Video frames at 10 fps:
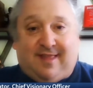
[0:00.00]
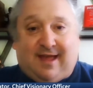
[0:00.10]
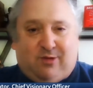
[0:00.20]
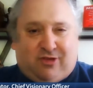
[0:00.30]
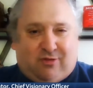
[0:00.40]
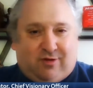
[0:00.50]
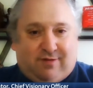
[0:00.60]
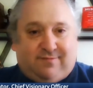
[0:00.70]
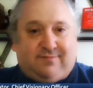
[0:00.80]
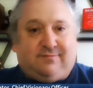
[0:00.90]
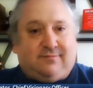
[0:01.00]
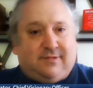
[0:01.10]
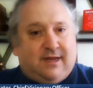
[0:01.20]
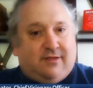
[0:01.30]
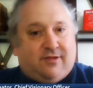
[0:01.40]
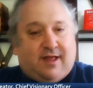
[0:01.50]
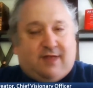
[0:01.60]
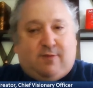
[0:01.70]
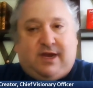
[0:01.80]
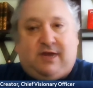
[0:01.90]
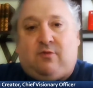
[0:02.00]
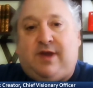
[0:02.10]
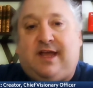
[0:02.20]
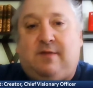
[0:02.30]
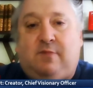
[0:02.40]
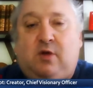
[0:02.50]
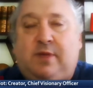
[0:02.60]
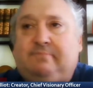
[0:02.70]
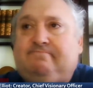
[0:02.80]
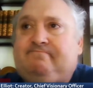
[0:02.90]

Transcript: And that was so that's my eureka moment.